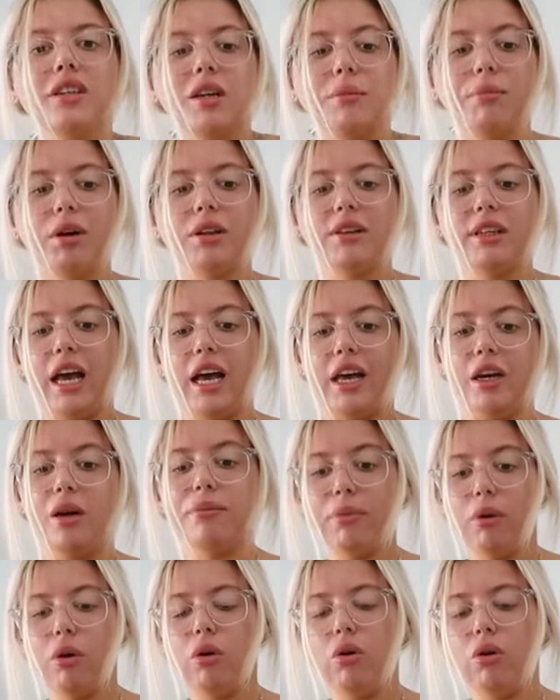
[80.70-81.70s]
gonna put that in
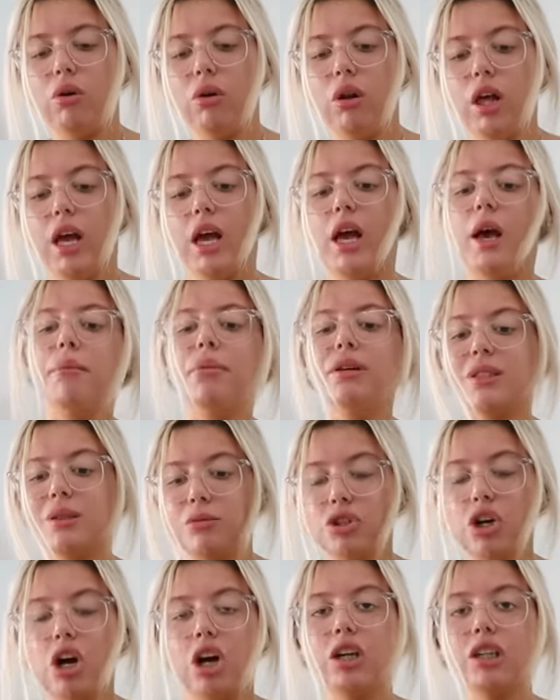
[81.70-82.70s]
a bowl put
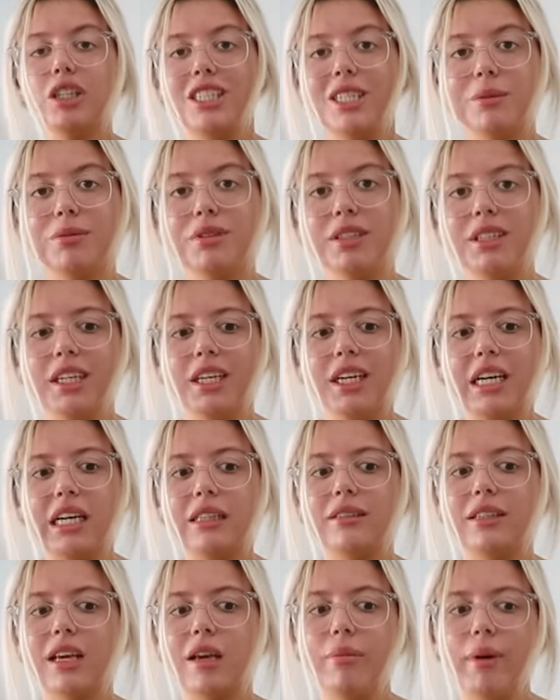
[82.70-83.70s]
some chocolate chips in it
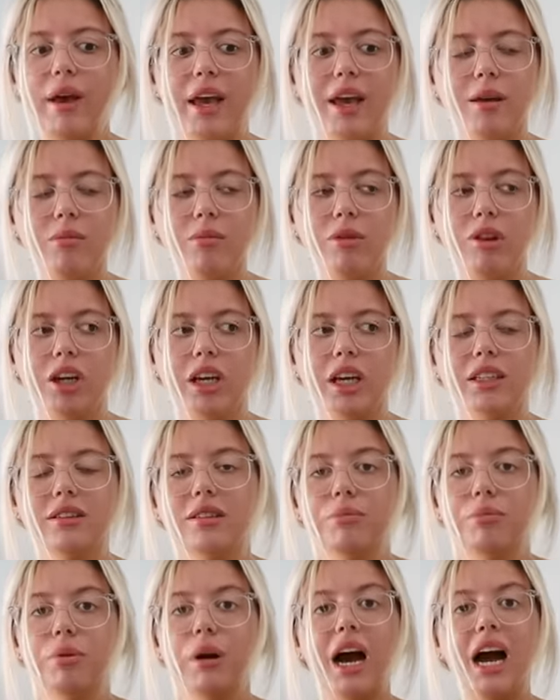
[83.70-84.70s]
and say, babe, look at,
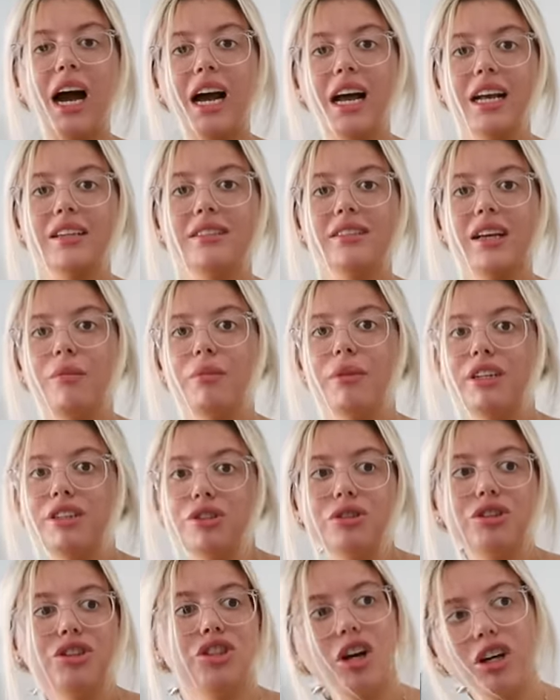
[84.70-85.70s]
surprise, I
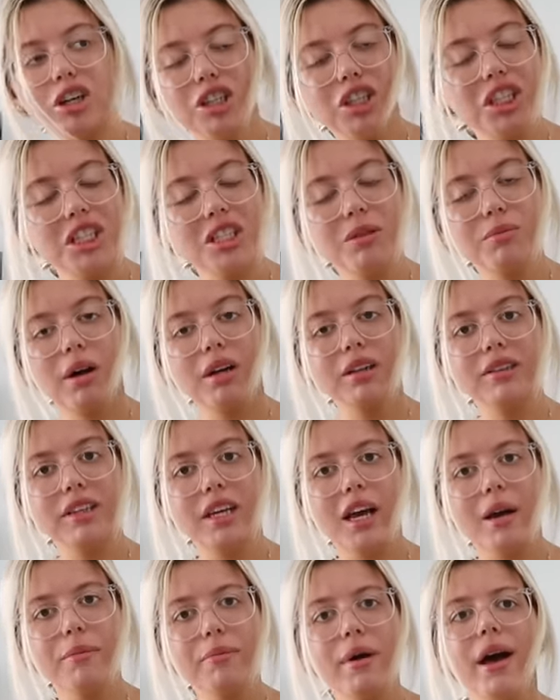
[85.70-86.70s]
made you a chocolate cheese ball
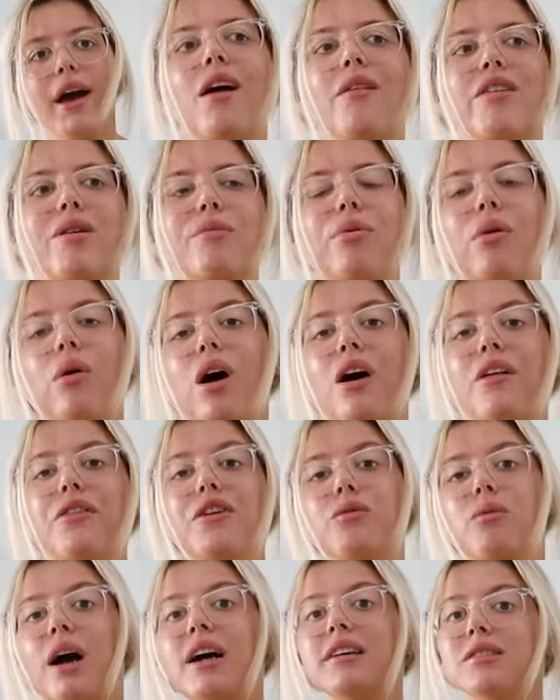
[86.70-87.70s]
dip. I'm gonna pull out
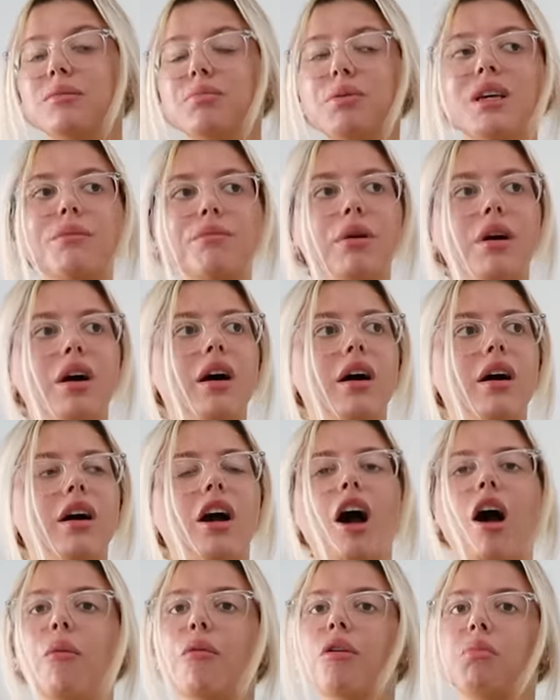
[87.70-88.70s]
the recipe book.
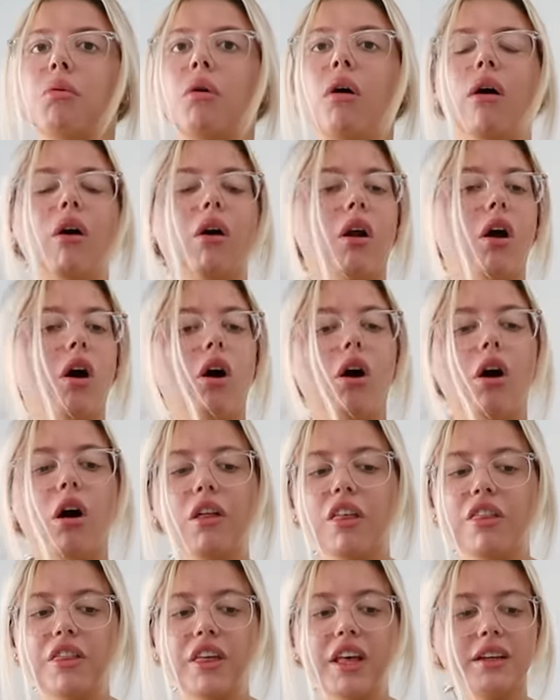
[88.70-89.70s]
I'm gonna pull out
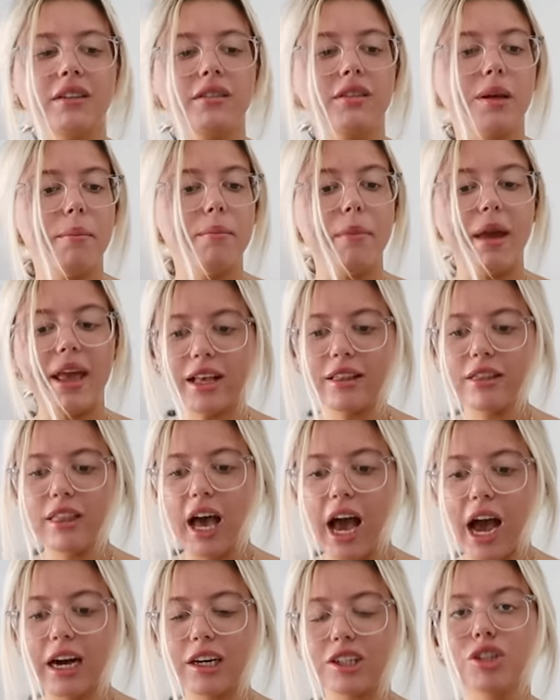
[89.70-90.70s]
all the things to make the
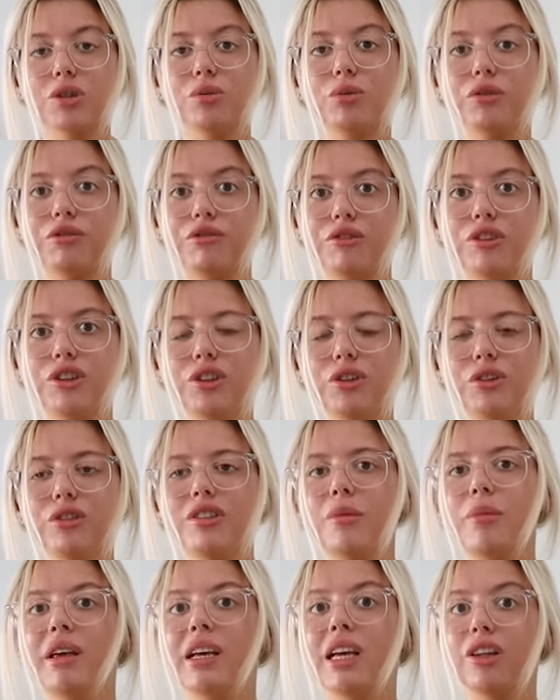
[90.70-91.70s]
actual food,
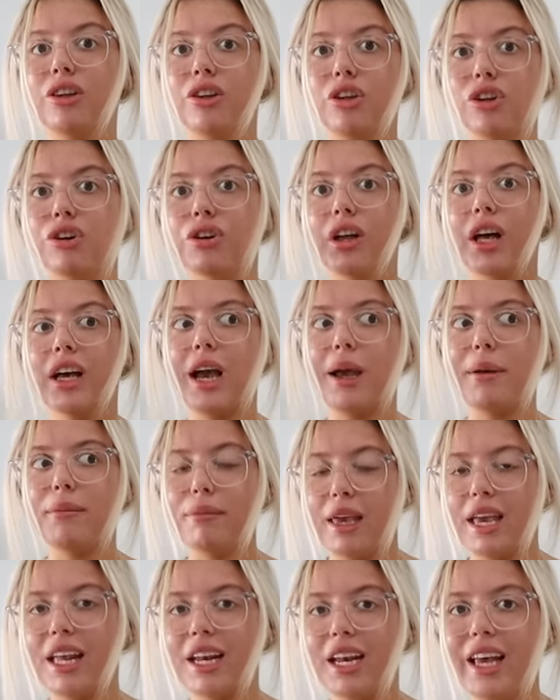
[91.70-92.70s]
to make it look like I
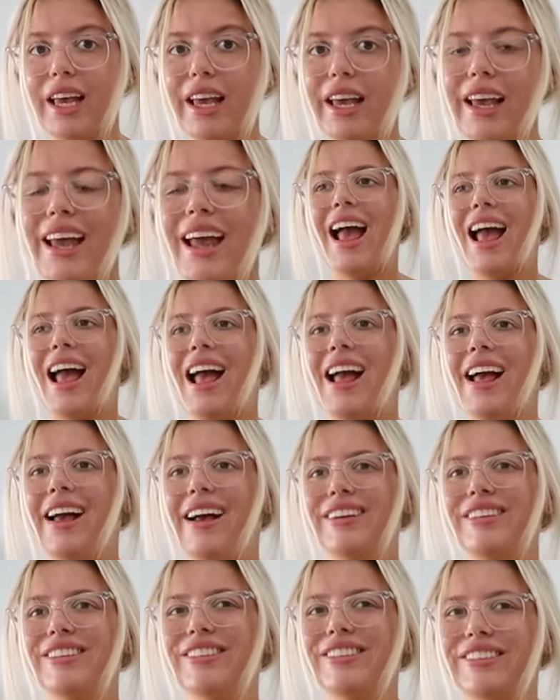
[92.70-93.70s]
made it.
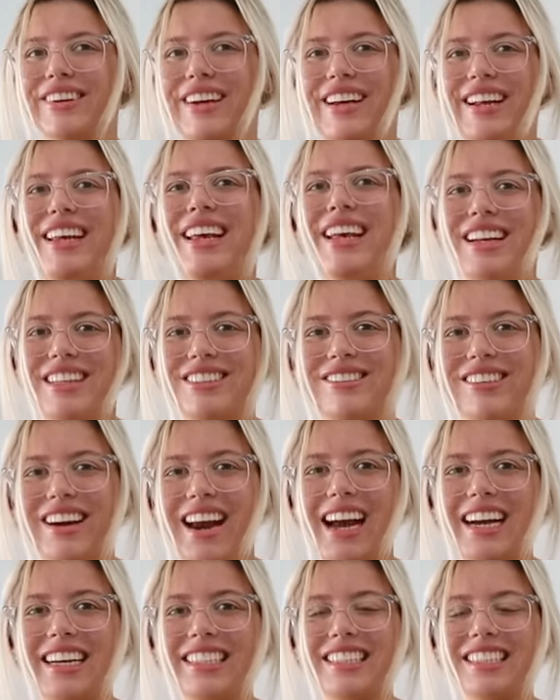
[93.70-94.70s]
And we're gonna get his
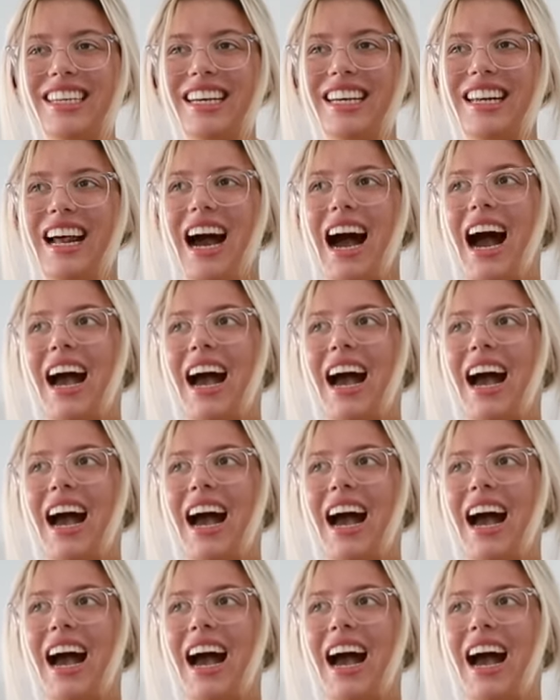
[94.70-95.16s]
reaction.